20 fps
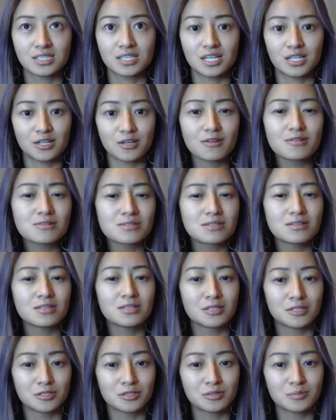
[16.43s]
and also
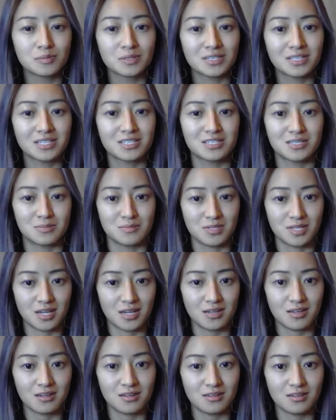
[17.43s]
a little bit
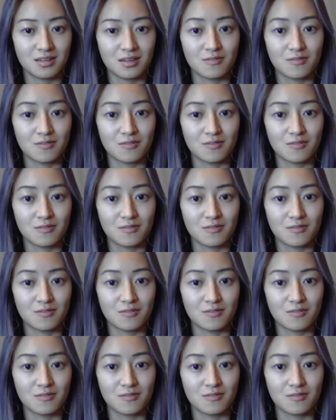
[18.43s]
intimidated